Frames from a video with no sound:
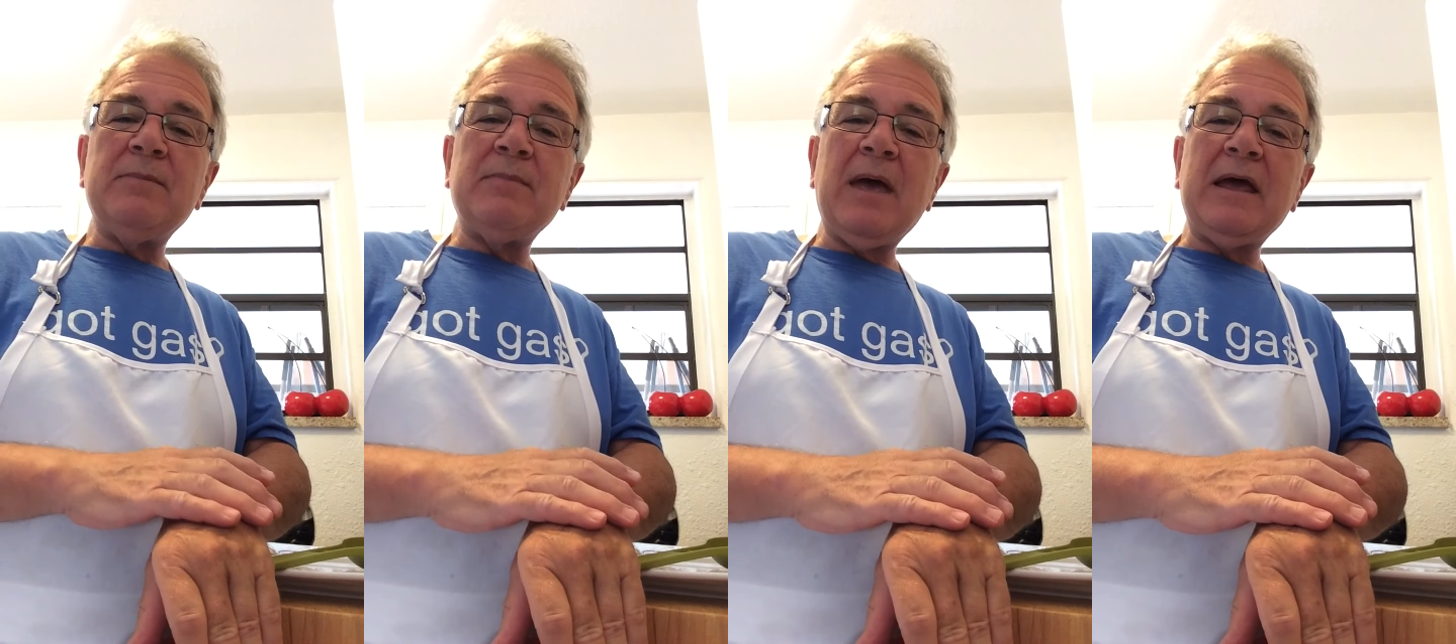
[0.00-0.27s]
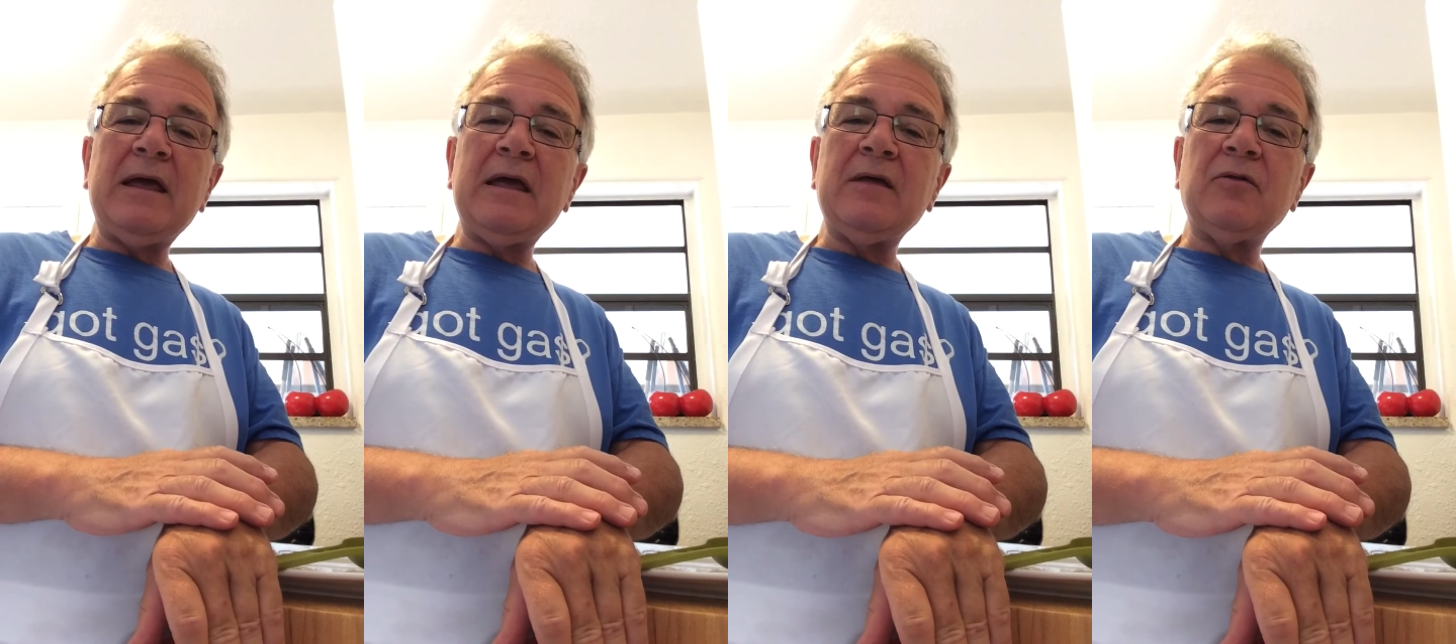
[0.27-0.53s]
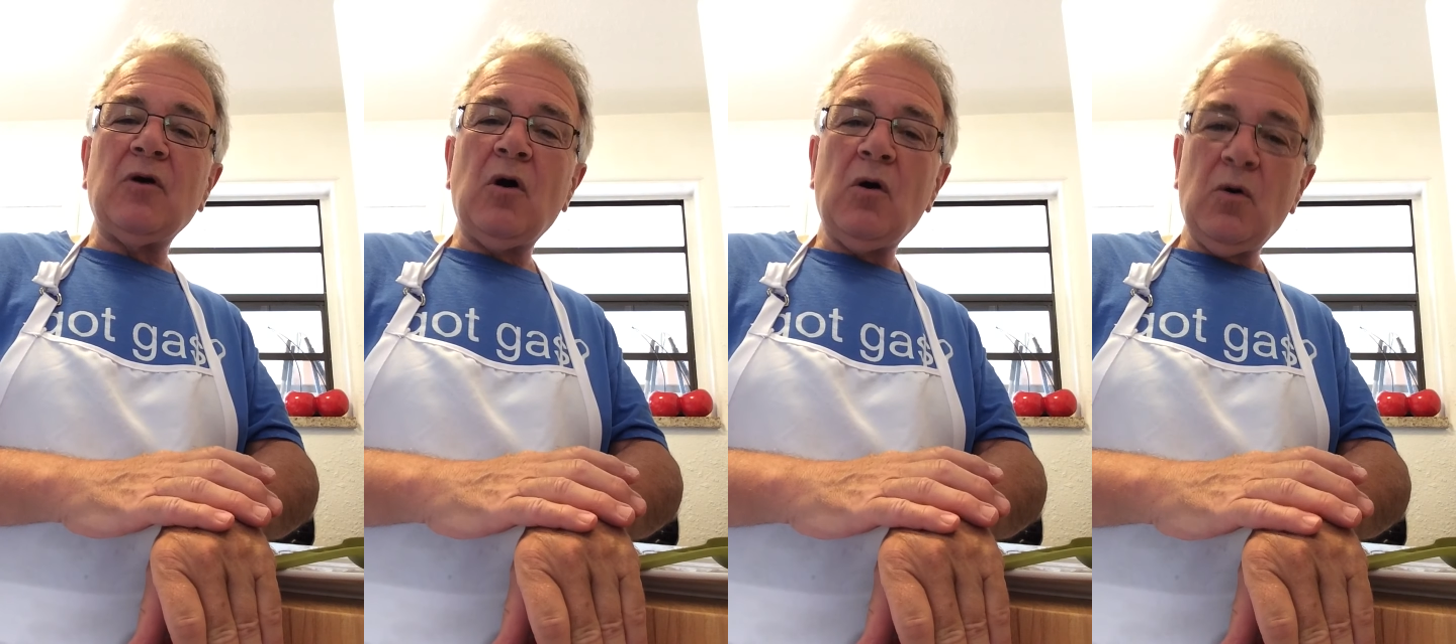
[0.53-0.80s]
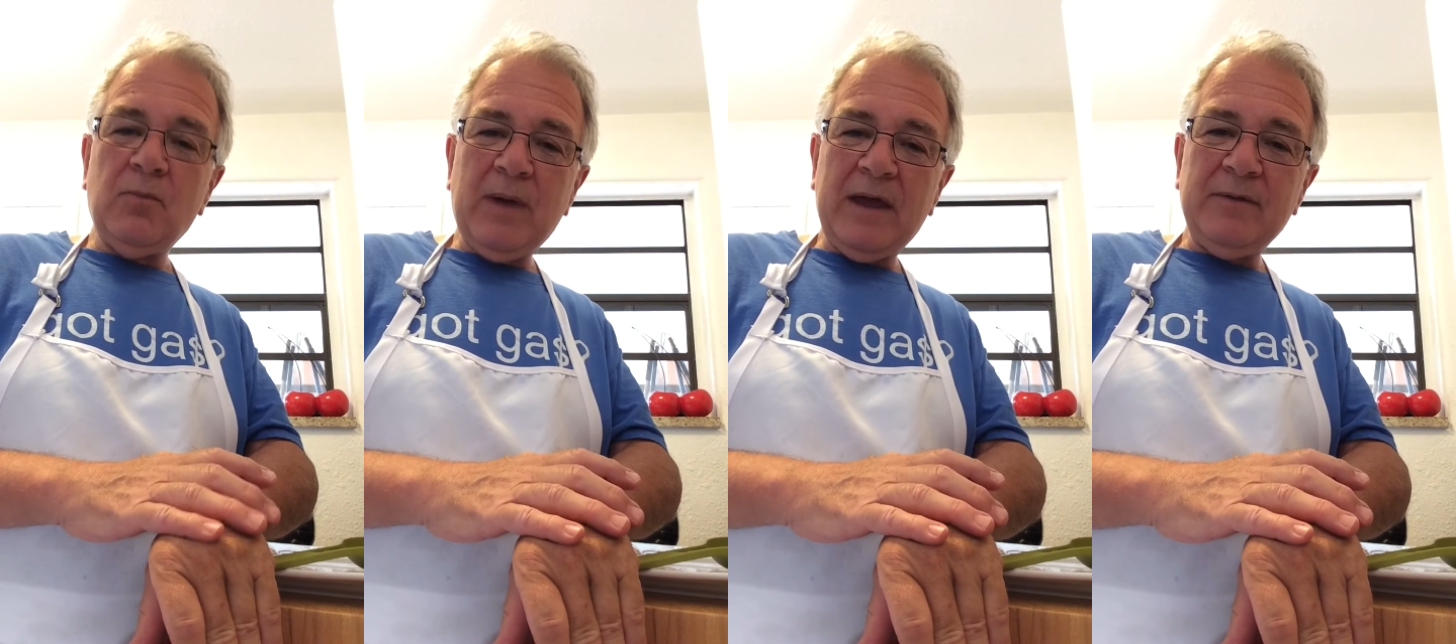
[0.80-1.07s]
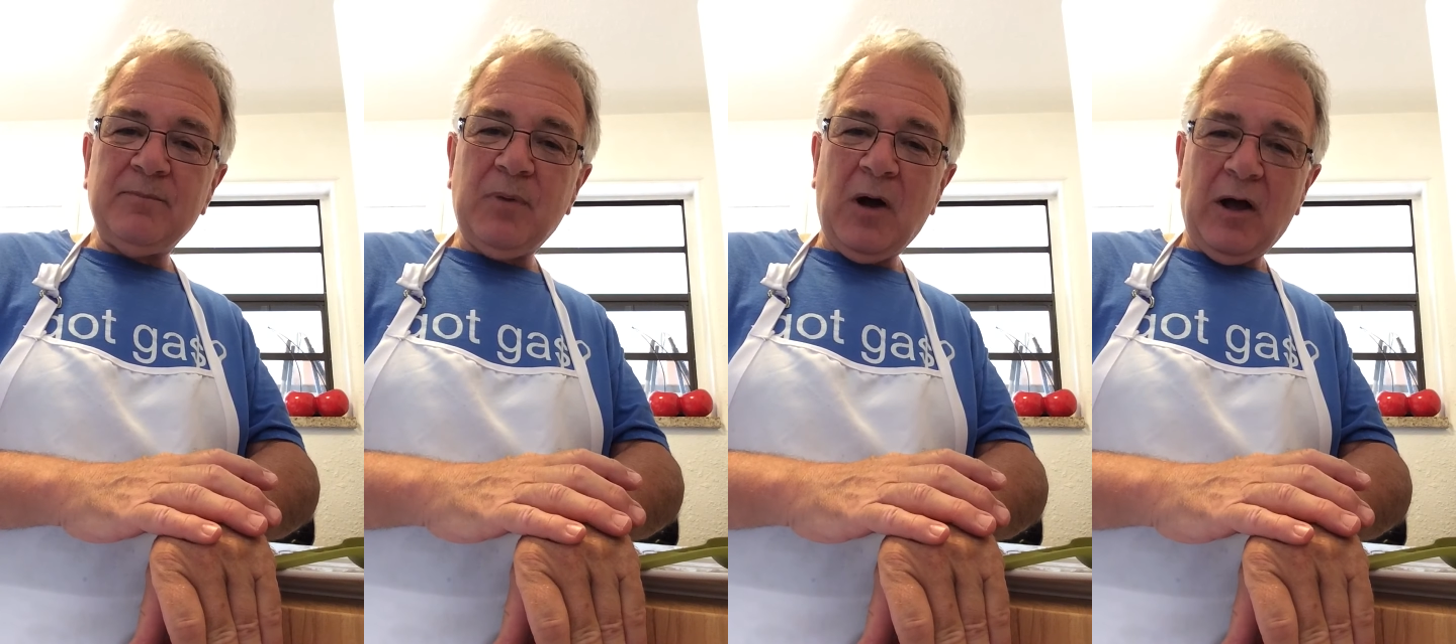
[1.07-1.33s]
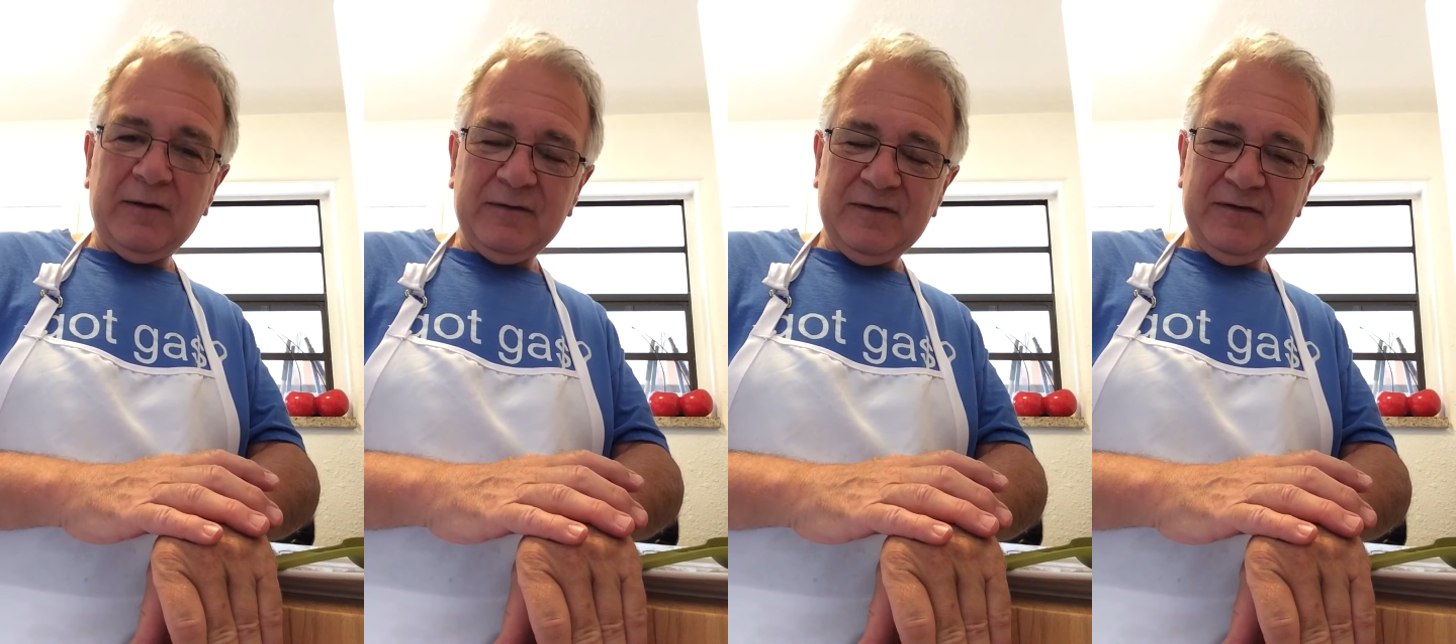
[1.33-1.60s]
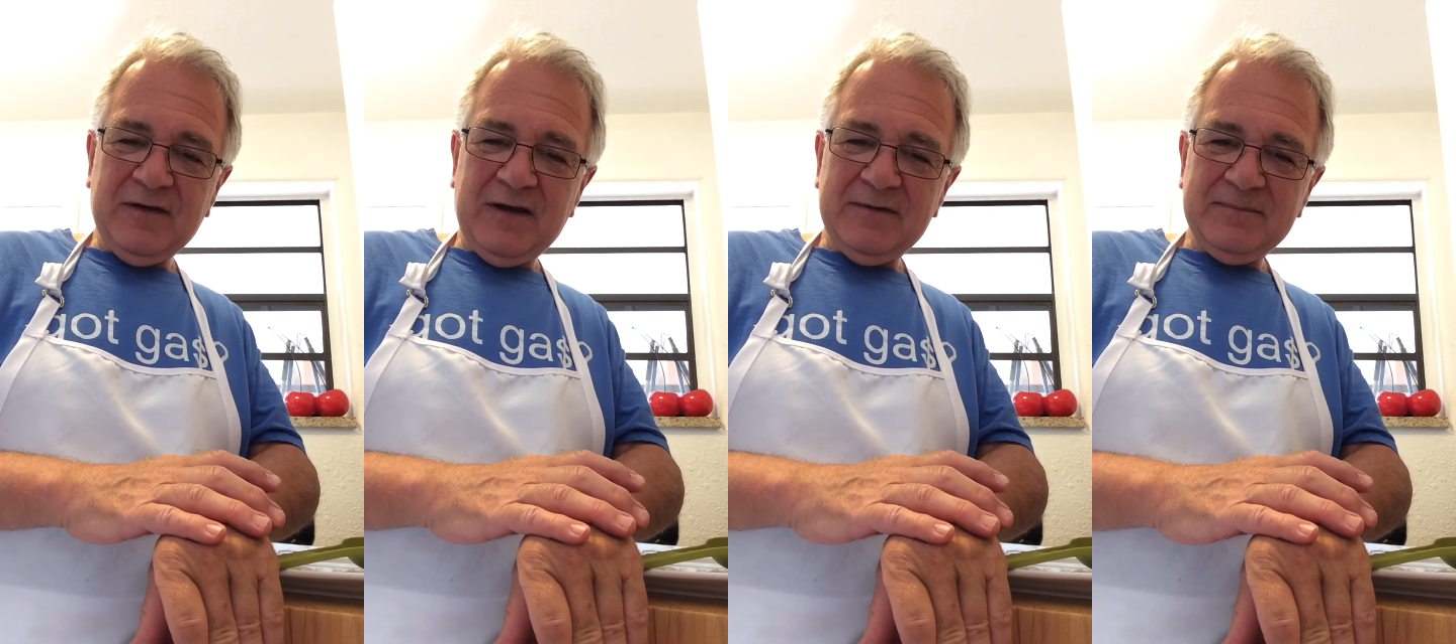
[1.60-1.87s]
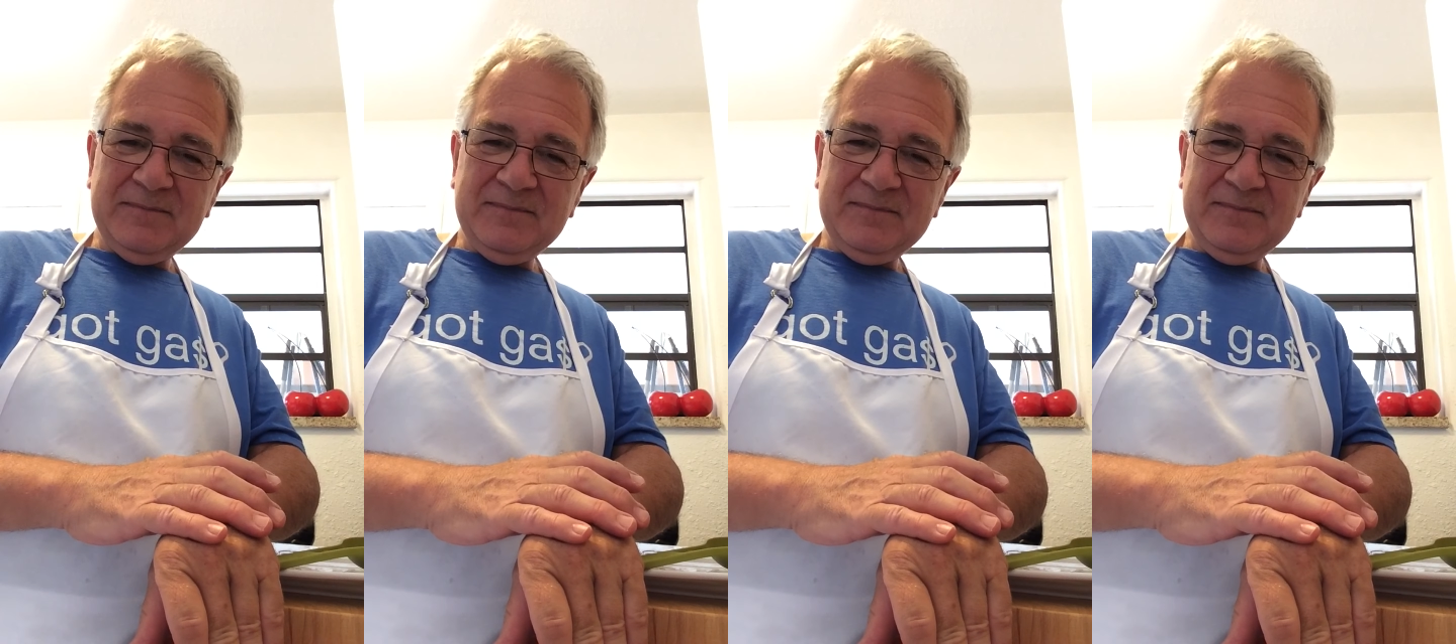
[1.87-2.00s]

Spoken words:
making the homemade pasta.